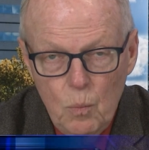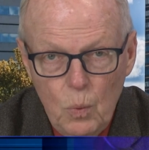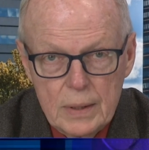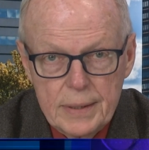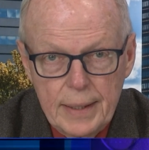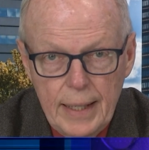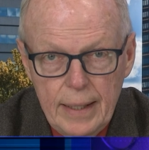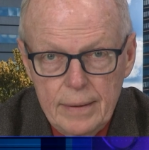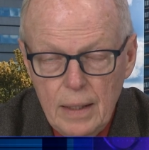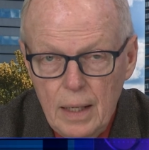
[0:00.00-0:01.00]
Once
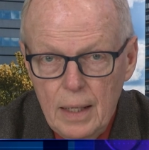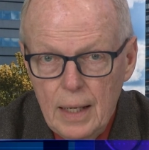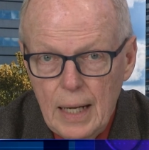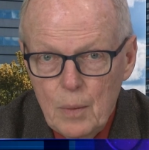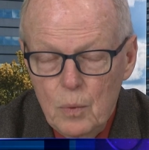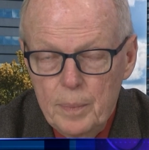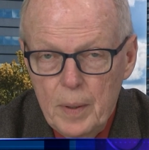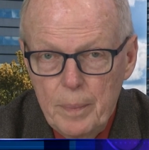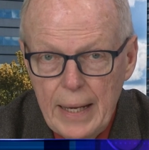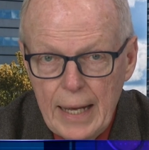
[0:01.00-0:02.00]
again, I will
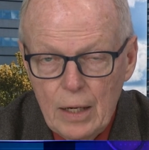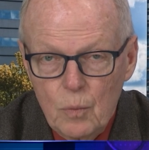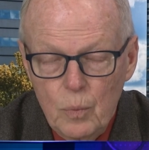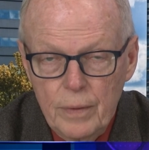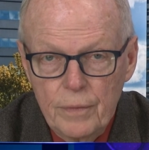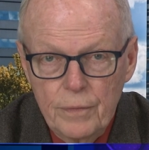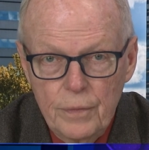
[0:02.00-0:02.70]
be back with